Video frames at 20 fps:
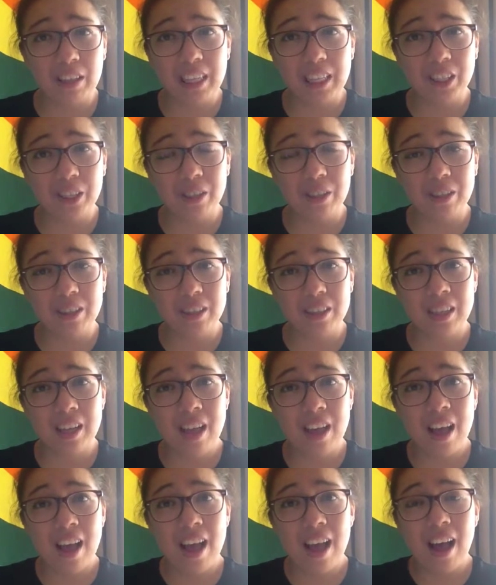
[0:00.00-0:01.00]
issues,
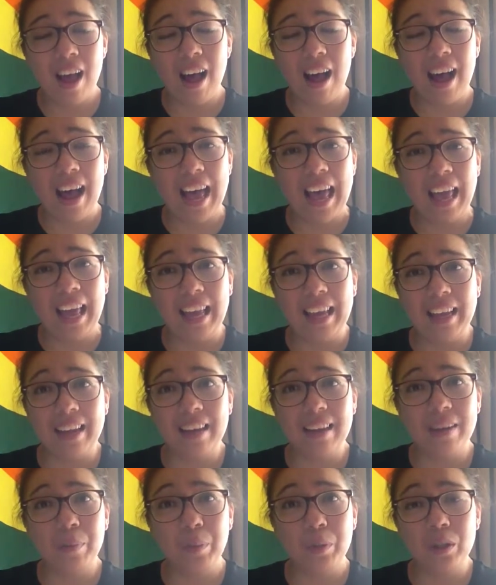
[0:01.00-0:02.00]

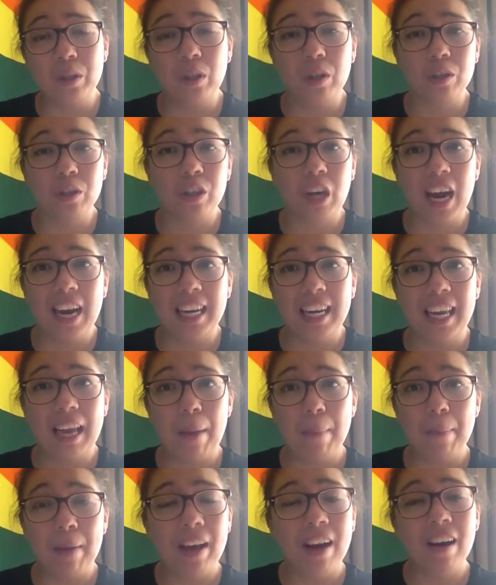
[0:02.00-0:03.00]
I was not trying to
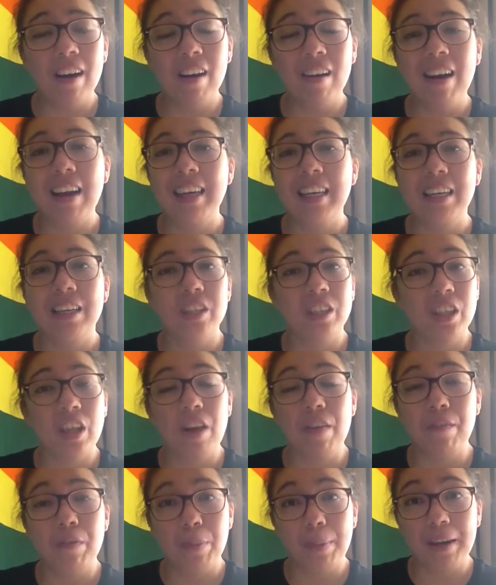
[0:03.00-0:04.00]
get better, I didn't
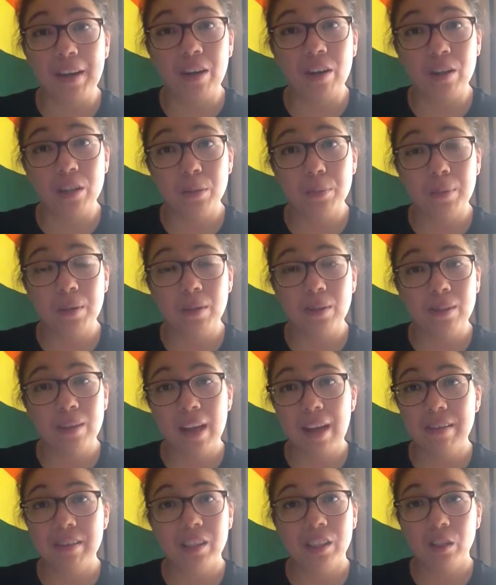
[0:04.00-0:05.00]
deserve to be in hospital,
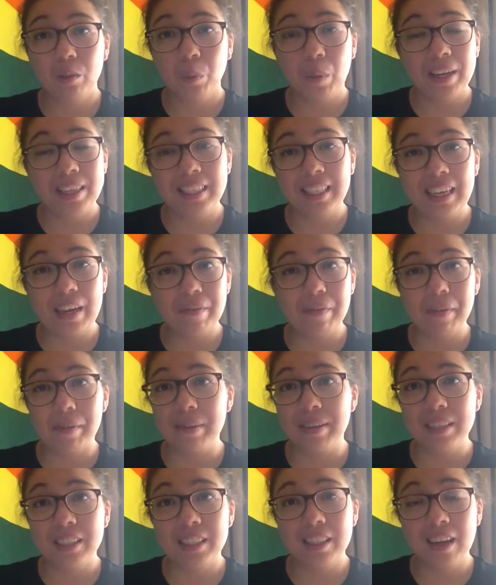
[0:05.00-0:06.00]
I was just wasting
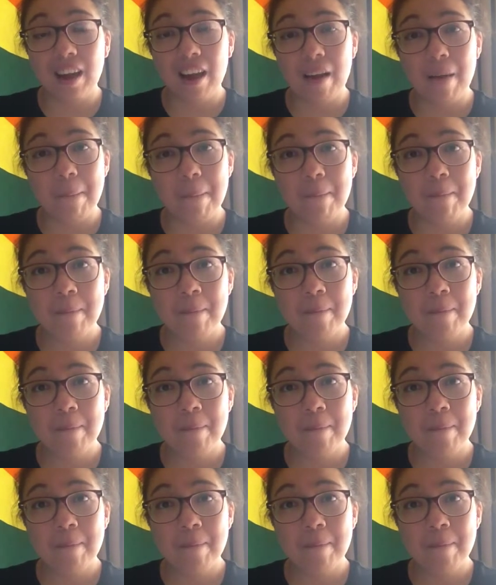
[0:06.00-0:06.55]
everyone's time.